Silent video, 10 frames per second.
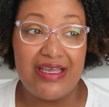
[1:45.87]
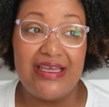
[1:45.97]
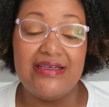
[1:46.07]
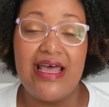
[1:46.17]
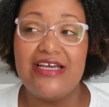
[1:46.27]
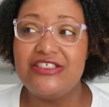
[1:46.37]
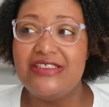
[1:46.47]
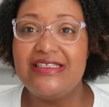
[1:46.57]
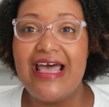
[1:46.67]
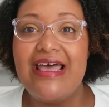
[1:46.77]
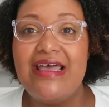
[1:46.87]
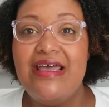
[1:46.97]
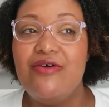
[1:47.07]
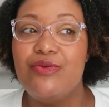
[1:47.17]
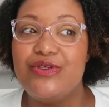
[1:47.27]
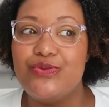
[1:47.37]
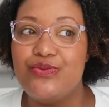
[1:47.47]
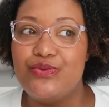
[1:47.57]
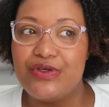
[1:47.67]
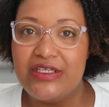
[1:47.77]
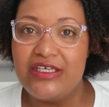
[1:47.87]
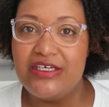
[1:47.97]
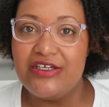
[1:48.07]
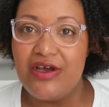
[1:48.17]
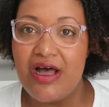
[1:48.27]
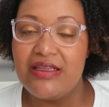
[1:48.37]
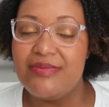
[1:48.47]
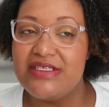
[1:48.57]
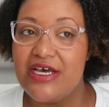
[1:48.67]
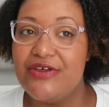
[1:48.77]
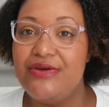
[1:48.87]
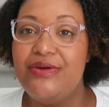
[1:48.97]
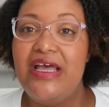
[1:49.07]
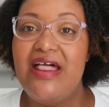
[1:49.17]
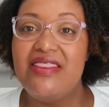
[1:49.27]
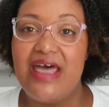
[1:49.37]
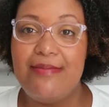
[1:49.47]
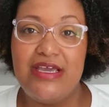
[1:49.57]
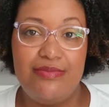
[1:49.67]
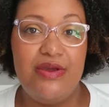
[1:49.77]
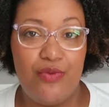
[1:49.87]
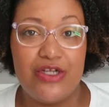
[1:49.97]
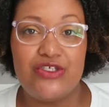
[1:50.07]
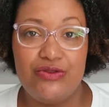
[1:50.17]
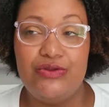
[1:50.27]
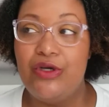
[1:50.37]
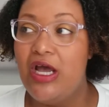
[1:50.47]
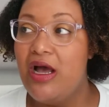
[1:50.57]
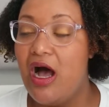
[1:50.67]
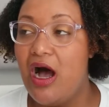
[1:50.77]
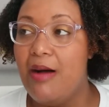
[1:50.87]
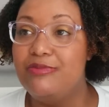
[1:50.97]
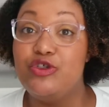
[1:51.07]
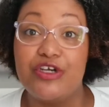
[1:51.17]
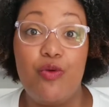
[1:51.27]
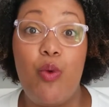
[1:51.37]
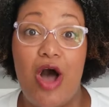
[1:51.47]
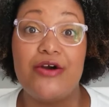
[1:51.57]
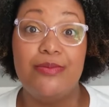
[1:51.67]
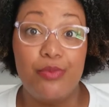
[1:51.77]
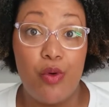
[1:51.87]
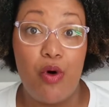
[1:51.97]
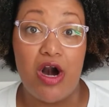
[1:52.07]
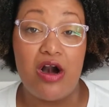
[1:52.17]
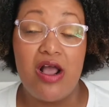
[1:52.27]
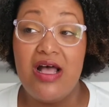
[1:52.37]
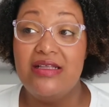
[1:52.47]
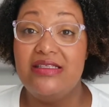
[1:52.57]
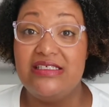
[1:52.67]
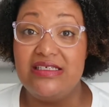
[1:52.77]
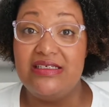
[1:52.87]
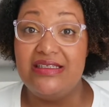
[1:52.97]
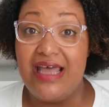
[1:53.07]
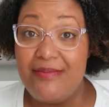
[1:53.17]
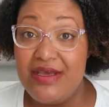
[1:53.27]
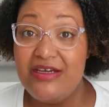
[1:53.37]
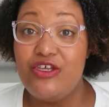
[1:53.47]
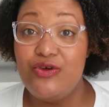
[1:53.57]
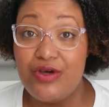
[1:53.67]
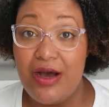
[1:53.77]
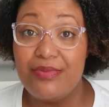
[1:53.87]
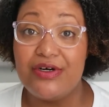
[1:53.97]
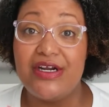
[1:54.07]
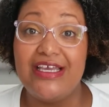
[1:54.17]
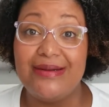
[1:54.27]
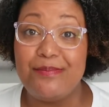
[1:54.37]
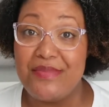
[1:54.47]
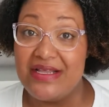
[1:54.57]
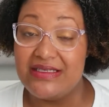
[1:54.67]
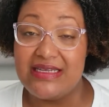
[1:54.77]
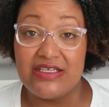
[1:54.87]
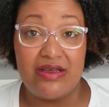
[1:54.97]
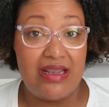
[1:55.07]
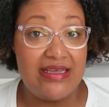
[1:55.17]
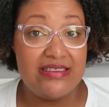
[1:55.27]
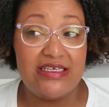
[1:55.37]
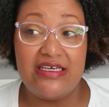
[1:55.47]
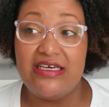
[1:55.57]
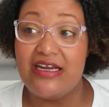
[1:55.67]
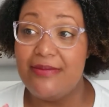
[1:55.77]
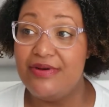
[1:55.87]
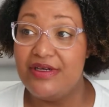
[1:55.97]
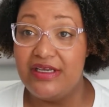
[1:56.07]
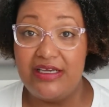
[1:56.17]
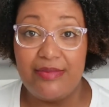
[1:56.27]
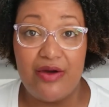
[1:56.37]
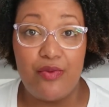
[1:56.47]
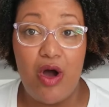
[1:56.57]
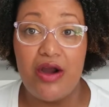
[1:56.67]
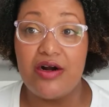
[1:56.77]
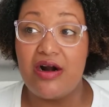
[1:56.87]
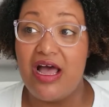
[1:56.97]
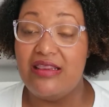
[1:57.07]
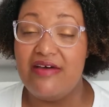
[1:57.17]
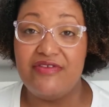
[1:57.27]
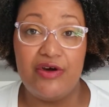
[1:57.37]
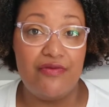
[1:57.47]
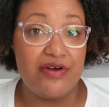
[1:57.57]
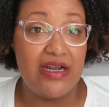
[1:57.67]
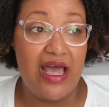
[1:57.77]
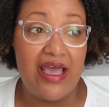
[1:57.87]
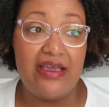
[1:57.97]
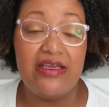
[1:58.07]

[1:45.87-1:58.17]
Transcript: And actually that was really good, y'all. Let me tell you, that made me want to drink water more. The lemon, cucumber, and mints, that's all I did. I put it in my water, I left it overnight.